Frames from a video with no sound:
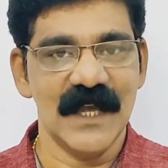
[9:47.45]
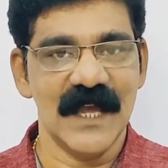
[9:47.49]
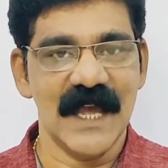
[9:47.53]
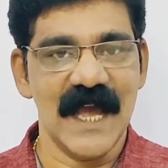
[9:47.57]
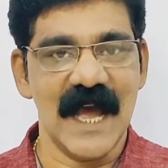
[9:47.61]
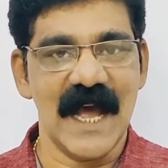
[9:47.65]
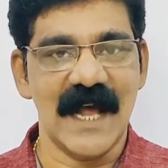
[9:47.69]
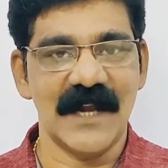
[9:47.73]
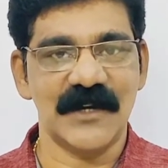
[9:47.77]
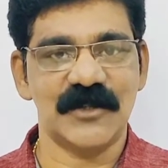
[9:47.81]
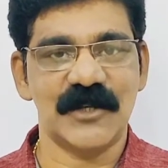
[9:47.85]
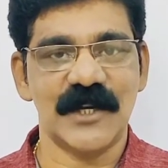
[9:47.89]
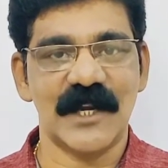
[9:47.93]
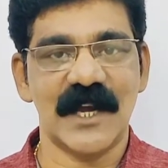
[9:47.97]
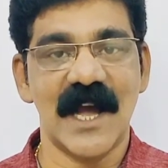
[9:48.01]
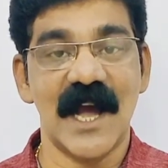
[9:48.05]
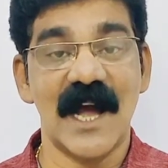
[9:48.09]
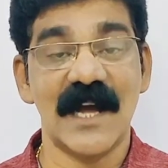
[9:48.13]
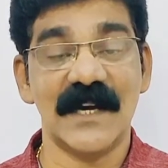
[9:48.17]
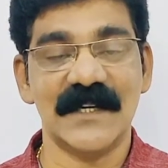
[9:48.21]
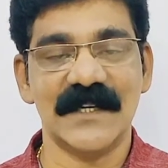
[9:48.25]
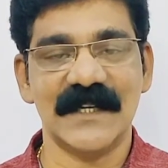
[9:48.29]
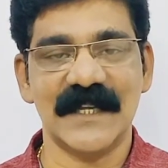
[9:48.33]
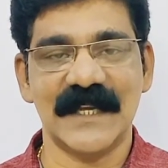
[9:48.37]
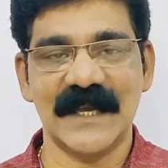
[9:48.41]
And she
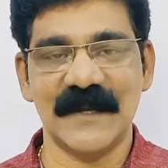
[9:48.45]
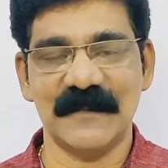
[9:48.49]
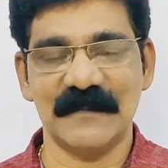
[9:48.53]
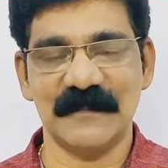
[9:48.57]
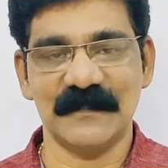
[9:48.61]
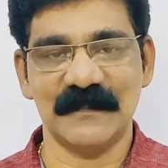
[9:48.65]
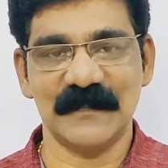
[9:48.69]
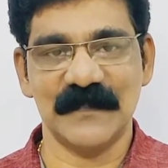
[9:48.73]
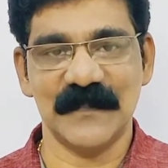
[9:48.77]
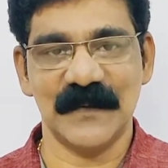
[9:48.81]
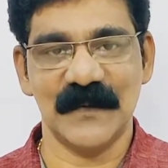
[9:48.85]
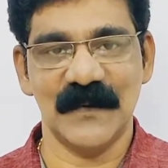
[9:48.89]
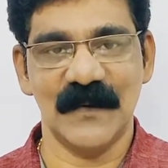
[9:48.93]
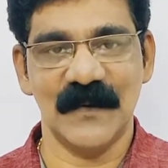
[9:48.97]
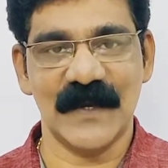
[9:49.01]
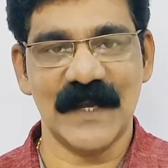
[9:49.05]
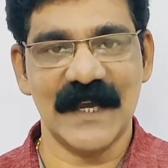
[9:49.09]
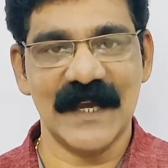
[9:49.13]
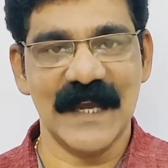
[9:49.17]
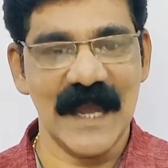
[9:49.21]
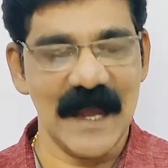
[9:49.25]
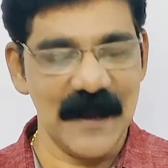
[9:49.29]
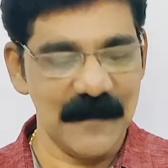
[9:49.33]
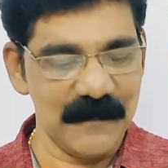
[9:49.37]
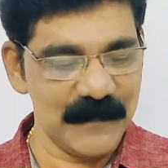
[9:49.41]
hugged him.
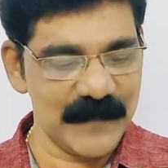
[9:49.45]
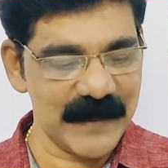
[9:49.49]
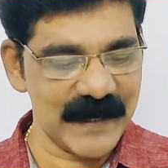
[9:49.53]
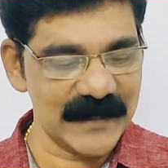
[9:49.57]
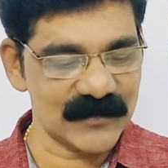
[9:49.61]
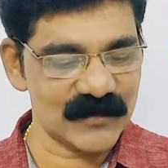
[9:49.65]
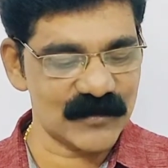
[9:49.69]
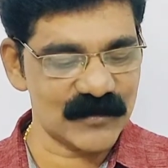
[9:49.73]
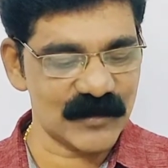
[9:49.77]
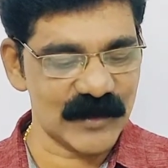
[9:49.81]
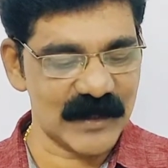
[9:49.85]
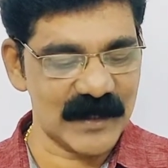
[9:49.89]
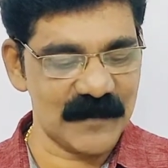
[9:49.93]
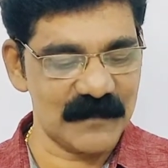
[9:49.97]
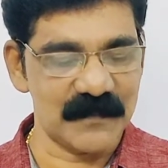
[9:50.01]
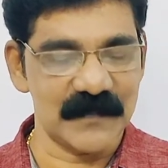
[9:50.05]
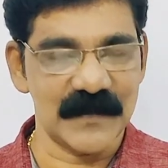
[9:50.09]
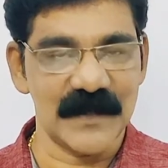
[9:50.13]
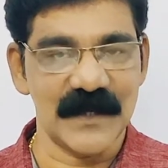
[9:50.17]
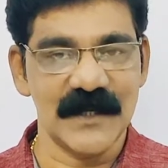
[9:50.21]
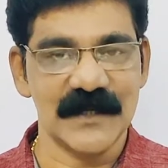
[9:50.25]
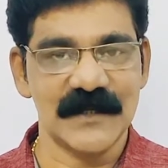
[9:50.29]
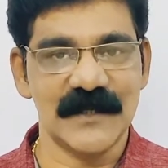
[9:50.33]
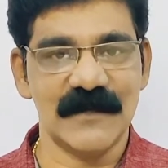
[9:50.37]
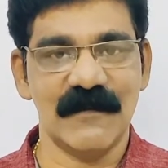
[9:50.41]
Okay, embraced
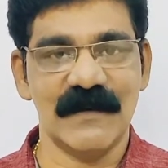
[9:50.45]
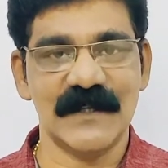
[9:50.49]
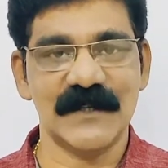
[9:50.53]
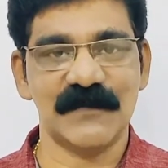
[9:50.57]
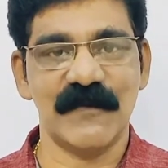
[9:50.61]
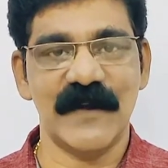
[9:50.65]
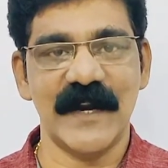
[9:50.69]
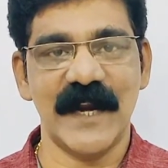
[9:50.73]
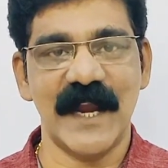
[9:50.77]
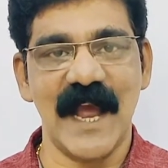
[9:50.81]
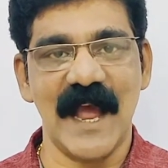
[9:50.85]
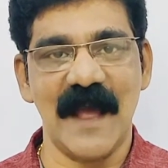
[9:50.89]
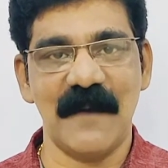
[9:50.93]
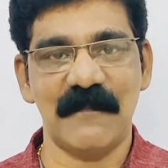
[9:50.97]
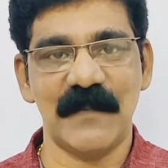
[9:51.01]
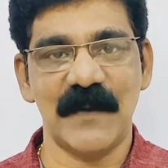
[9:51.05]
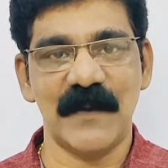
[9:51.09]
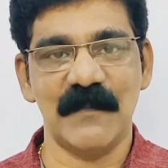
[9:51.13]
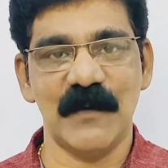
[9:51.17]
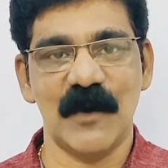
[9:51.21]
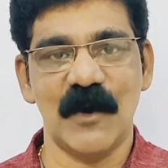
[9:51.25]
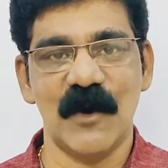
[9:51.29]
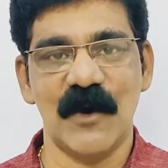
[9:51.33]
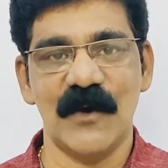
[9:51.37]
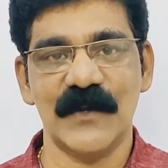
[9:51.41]
him. She was very happy
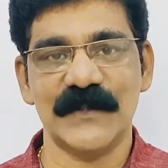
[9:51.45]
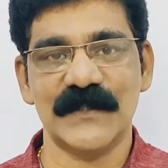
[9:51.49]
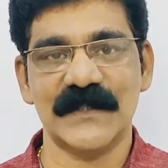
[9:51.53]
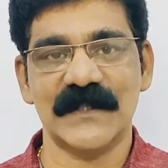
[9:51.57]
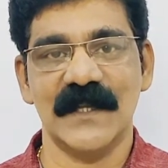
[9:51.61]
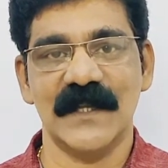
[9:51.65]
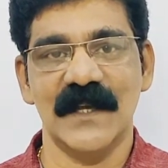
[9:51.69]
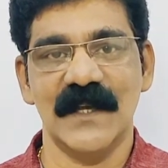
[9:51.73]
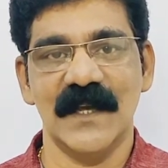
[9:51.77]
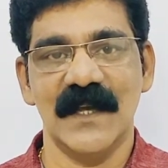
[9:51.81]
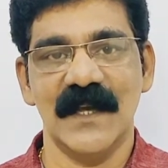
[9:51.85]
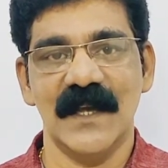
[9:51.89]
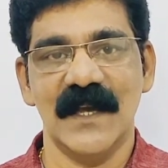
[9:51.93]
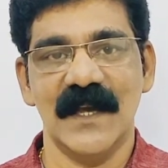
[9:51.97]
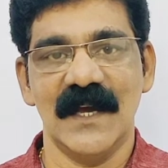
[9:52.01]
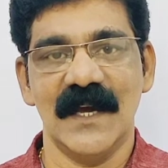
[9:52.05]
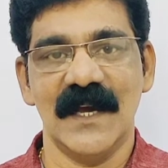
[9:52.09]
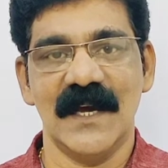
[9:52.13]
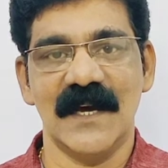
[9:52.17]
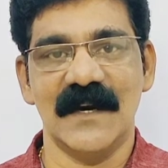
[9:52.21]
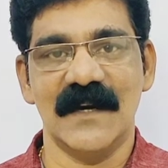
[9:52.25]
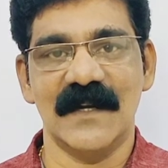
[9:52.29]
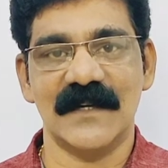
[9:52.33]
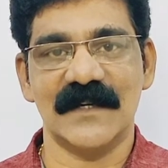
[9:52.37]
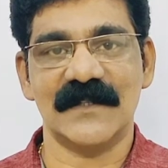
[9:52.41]
because
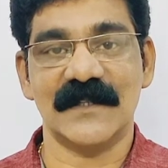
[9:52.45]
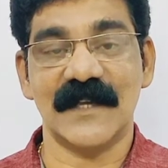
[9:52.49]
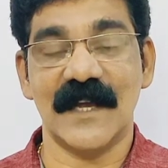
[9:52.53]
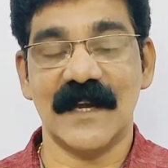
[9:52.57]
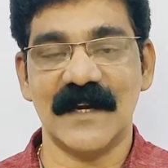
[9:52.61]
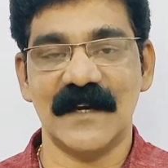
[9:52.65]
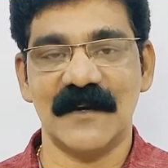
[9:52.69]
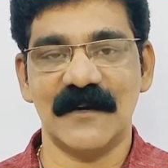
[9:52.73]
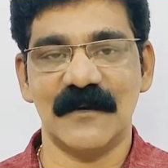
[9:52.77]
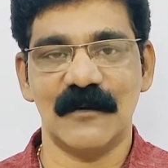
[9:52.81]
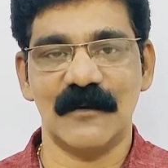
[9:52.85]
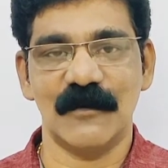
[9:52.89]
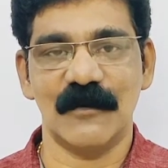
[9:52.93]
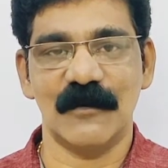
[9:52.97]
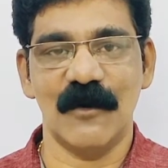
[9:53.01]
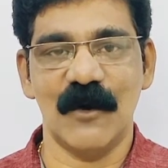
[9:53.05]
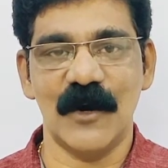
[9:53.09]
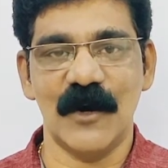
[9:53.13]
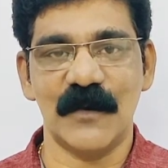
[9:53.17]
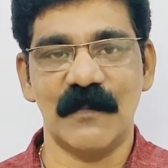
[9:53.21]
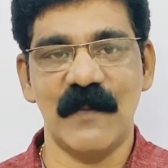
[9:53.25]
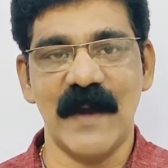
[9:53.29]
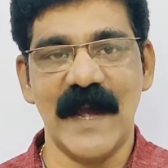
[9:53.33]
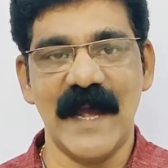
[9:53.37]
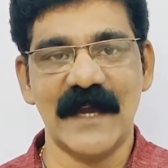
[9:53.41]
her son
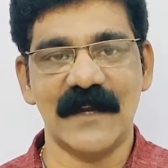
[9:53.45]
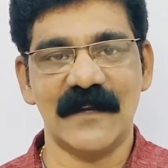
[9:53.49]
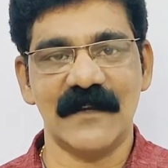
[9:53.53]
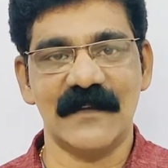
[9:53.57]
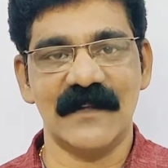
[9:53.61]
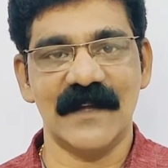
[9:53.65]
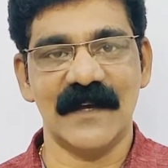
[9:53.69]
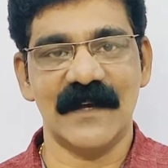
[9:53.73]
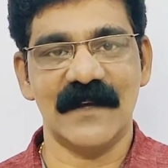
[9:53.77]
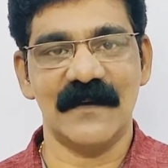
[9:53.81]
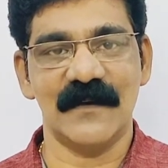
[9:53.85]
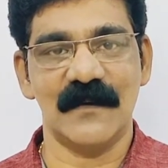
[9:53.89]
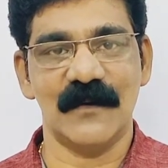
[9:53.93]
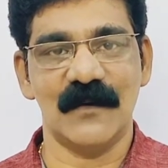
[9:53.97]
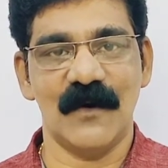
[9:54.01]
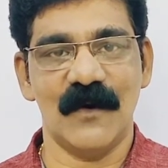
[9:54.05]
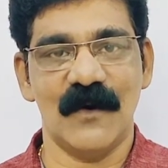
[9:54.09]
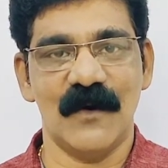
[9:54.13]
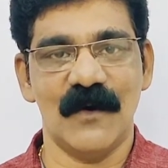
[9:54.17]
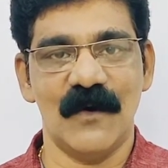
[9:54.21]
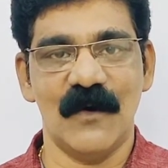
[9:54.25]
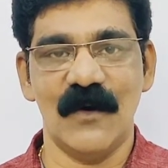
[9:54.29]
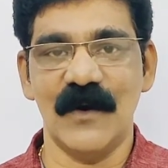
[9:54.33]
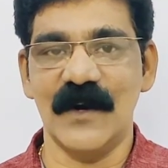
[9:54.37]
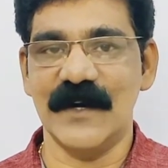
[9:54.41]
got back the
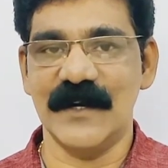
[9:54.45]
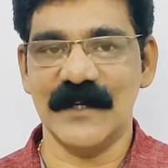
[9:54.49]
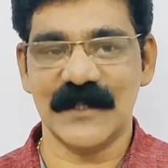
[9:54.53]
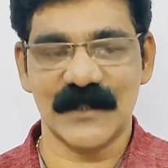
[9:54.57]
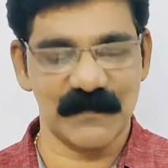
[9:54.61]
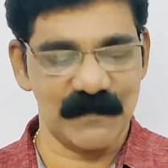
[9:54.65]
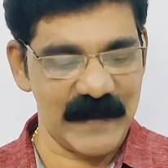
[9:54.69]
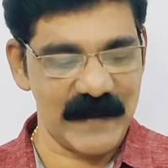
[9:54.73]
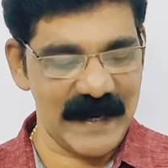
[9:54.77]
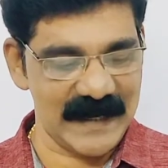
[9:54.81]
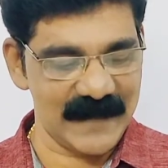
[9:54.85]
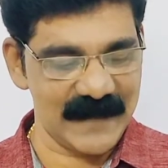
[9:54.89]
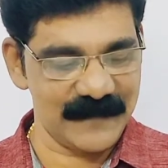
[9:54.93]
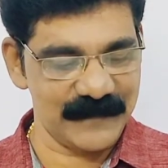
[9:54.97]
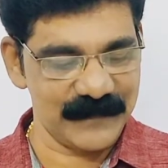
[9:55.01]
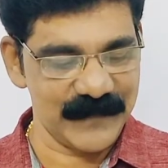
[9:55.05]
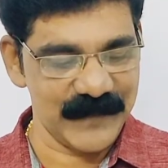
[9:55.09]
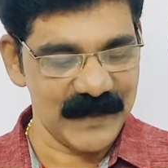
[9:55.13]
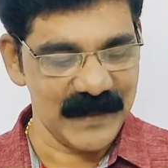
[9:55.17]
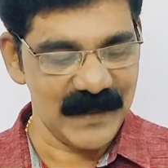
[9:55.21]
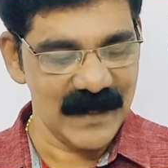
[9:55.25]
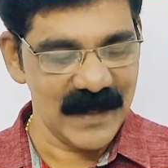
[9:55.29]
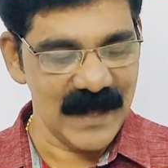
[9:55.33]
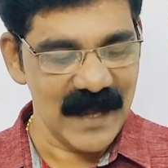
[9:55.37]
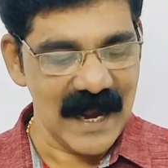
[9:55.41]
old smell
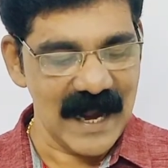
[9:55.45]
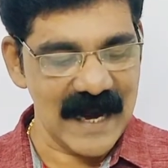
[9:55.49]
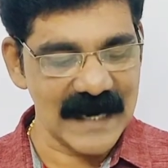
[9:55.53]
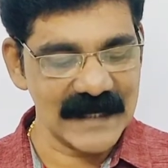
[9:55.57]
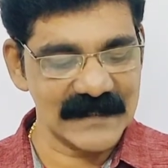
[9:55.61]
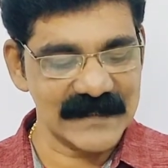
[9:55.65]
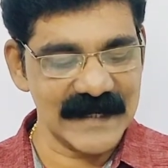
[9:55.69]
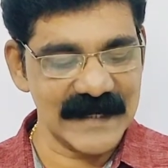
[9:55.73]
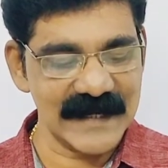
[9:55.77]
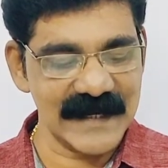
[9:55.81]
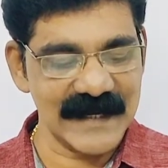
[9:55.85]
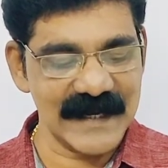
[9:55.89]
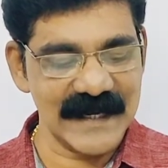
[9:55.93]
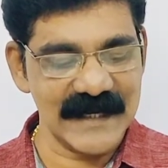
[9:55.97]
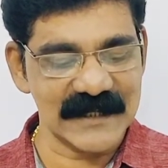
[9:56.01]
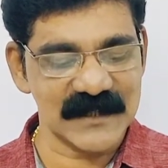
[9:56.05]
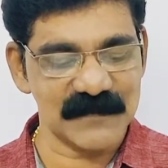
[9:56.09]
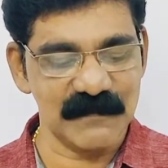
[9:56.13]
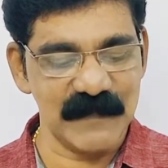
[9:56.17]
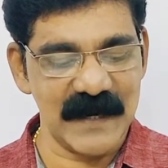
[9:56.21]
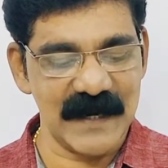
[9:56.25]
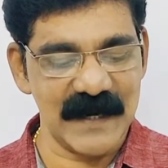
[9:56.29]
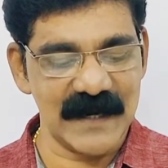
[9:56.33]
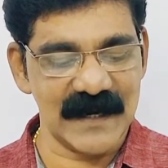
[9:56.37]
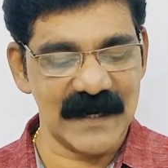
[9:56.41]
and said he
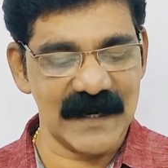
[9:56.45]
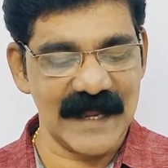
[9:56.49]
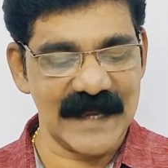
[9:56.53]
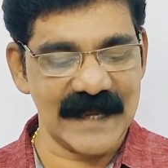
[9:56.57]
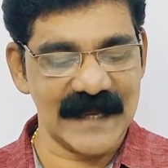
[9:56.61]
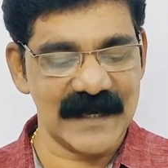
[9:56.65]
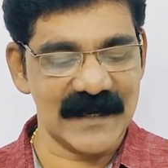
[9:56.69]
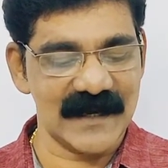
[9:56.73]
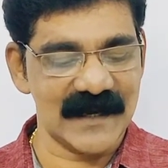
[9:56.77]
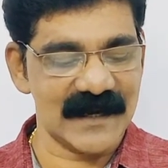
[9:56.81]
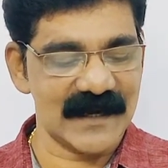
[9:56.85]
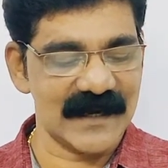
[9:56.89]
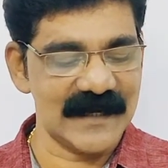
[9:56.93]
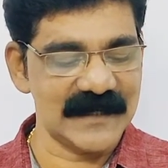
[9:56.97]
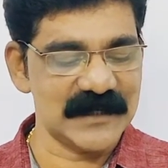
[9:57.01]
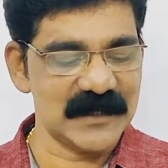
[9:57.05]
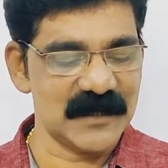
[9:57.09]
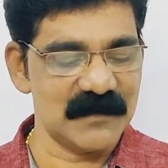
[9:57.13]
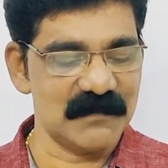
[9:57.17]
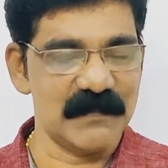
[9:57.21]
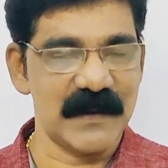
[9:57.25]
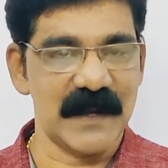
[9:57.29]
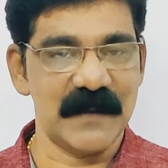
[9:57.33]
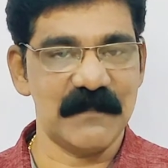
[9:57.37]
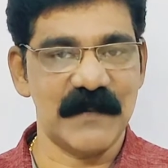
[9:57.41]
smelled like her
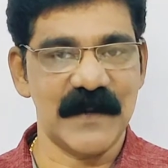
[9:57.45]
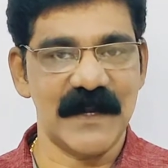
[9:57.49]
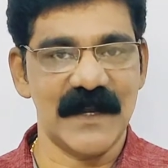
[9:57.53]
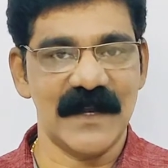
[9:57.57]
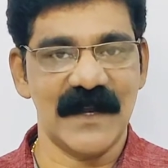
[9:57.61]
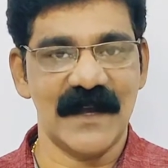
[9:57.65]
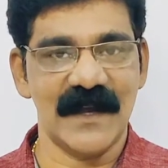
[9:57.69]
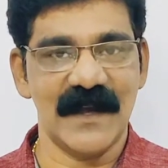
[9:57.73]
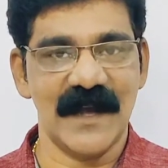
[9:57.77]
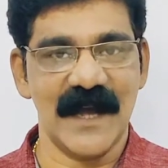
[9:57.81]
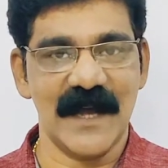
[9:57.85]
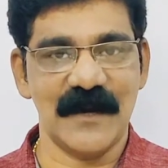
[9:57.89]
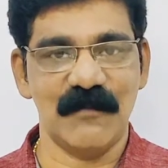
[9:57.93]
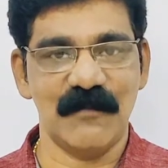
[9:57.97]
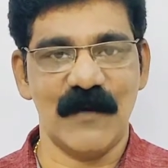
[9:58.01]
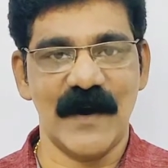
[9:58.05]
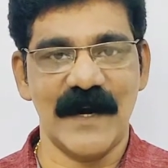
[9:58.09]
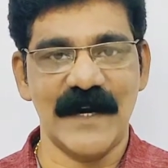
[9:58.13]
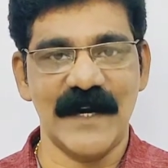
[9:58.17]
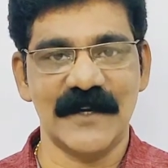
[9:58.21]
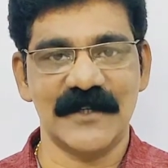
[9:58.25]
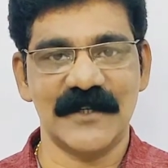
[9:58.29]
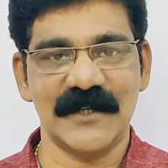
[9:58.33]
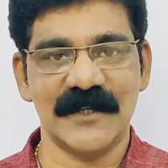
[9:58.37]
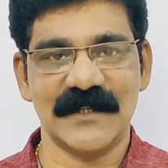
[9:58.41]
little baby. And
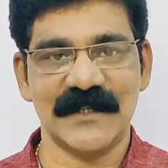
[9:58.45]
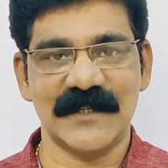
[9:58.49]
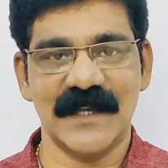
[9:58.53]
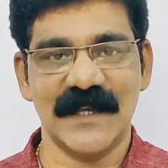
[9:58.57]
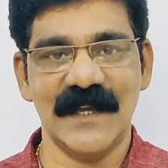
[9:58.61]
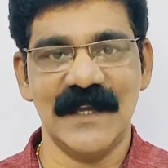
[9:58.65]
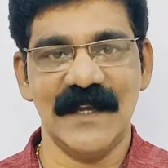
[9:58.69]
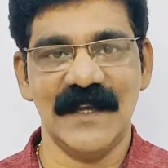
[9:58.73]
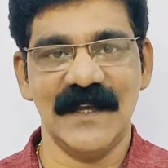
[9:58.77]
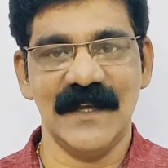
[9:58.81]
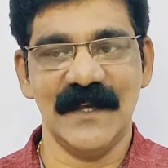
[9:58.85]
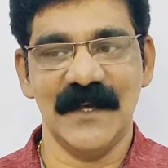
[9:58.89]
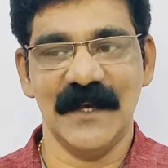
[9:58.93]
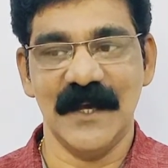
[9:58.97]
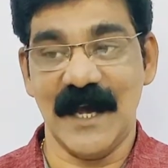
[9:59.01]
what did she say?